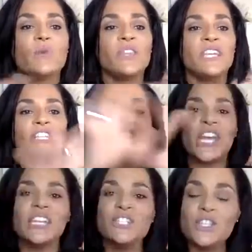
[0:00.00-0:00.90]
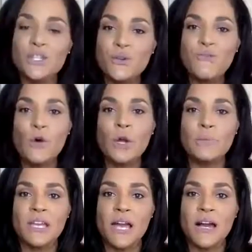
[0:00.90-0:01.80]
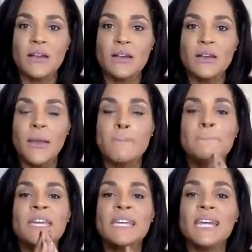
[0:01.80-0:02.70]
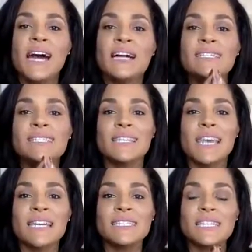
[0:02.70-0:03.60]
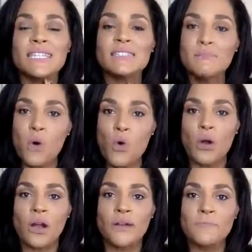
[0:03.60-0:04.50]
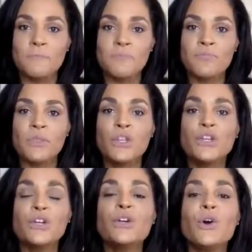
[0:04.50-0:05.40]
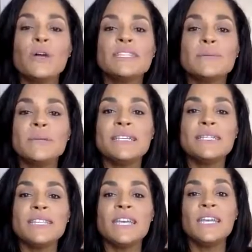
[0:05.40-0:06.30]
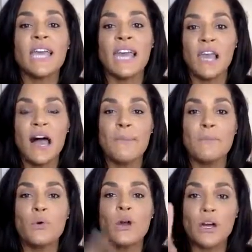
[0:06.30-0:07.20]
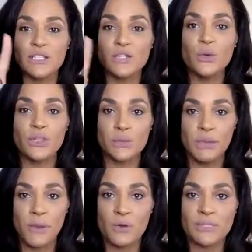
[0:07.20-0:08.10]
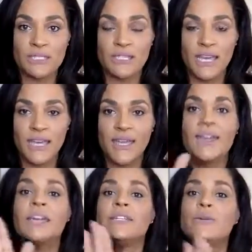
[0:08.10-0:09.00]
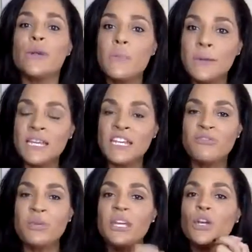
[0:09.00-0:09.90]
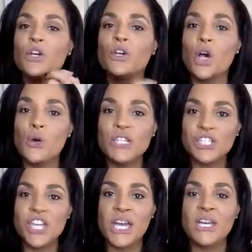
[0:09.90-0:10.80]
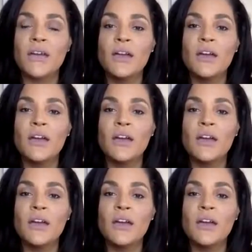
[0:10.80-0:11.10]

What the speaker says: So when they change the new formula, because less is more, you're going to be seen a lot more on 2 to 3 posts a day. You don't believe me? Go and check.